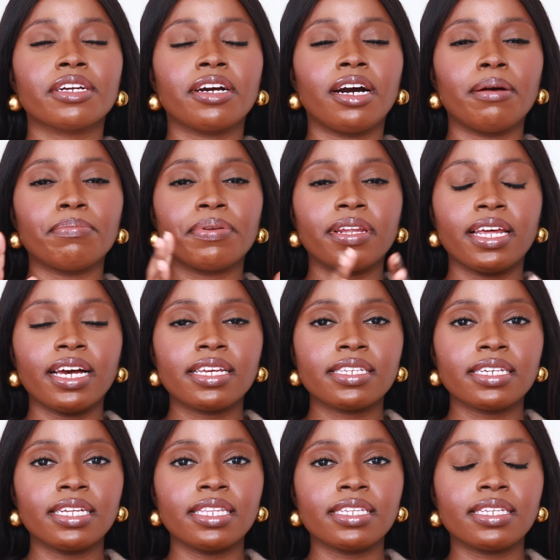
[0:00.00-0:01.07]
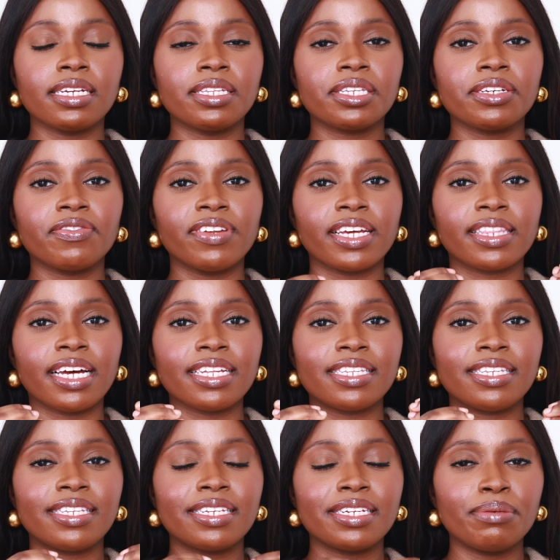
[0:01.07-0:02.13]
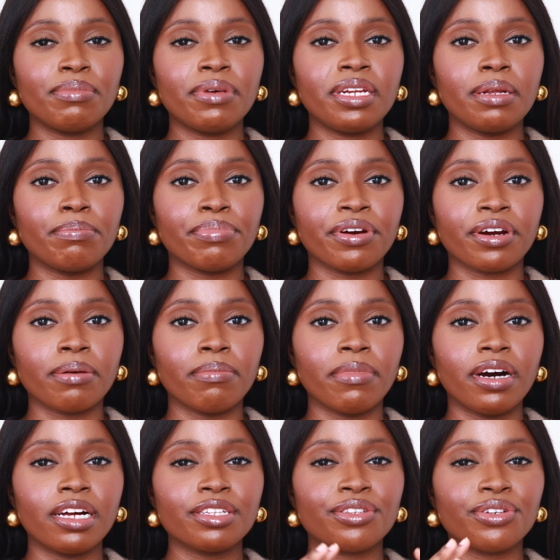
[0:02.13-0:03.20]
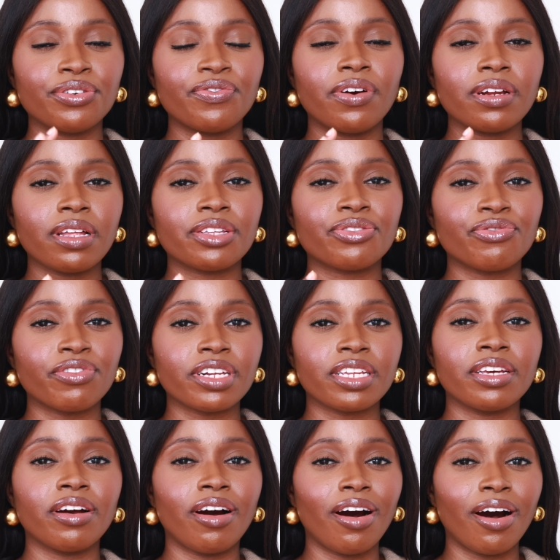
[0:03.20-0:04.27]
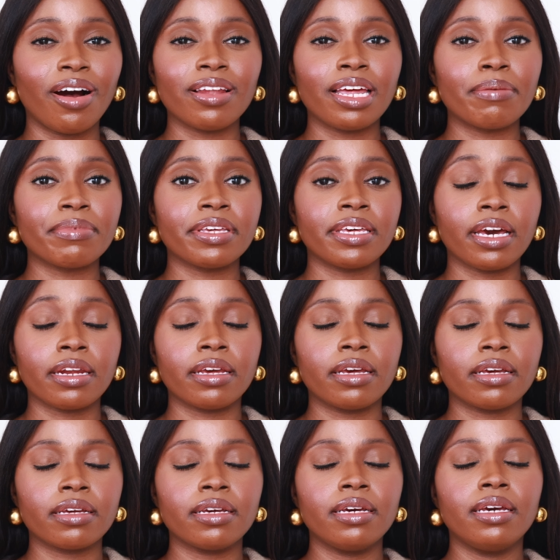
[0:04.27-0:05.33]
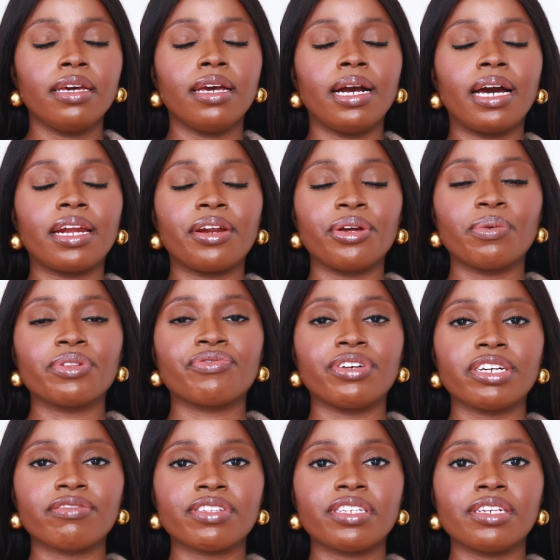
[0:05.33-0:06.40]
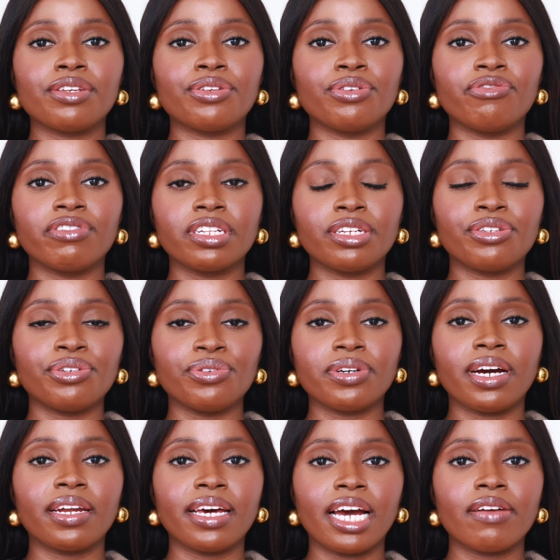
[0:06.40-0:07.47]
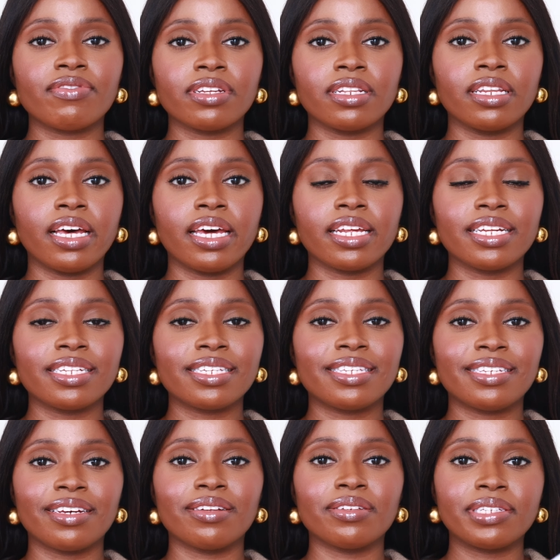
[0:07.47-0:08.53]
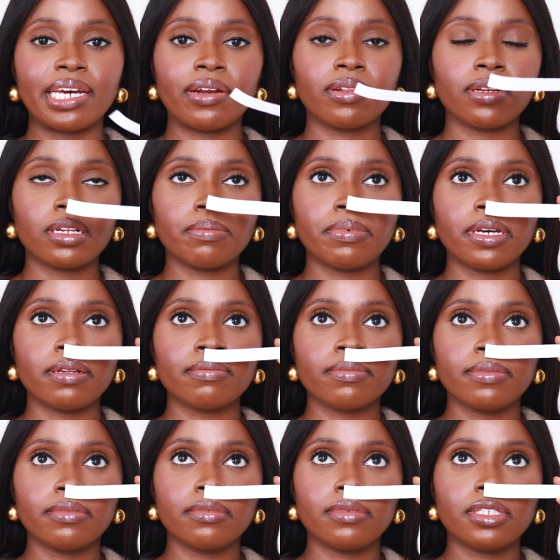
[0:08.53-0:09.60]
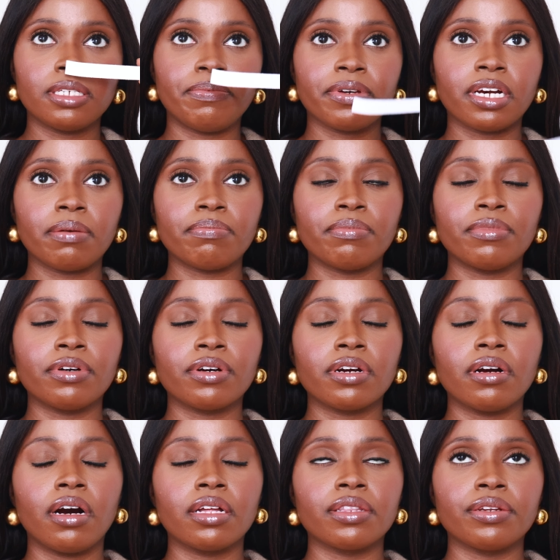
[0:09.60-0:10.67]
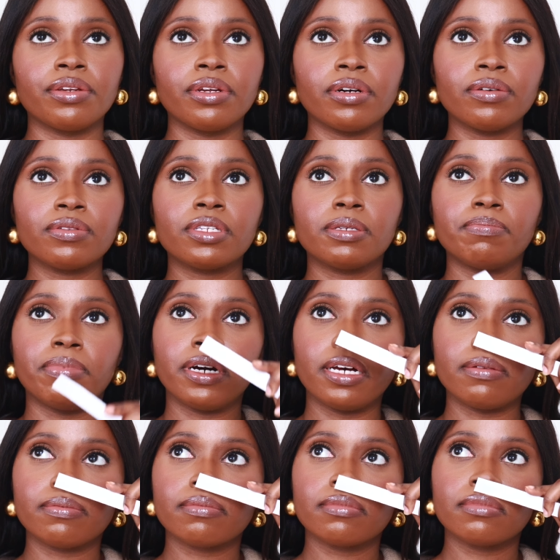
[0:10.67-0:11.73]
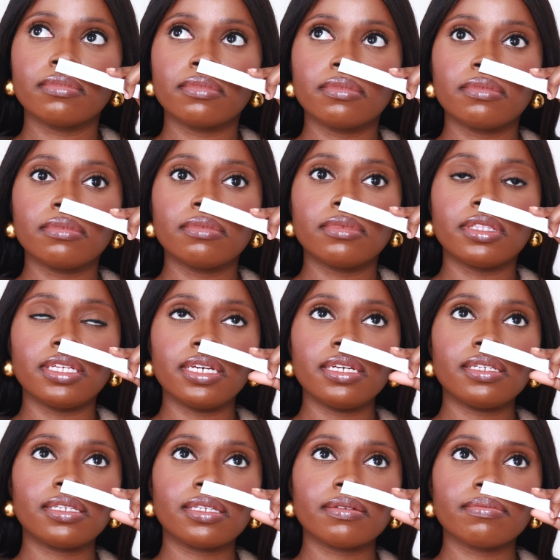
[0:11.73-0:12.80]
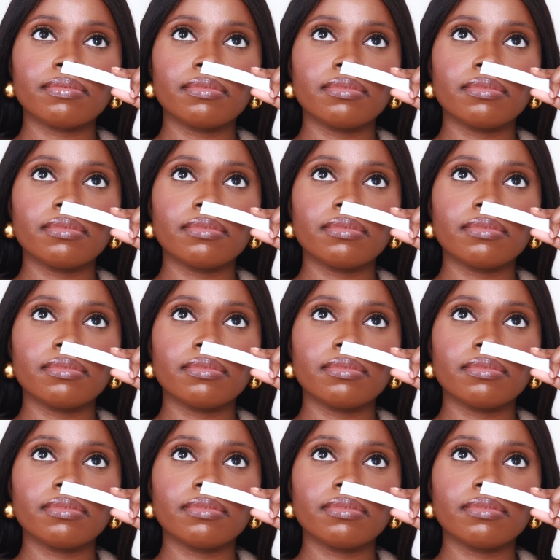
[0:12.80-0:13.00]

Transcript: complex in the sense of like that cinnamon and bergamot. So far, that's really all I'm getting. And I know with fragrances, you really do kind of have to let it settle down a little bit to pick up more on the notes. But this,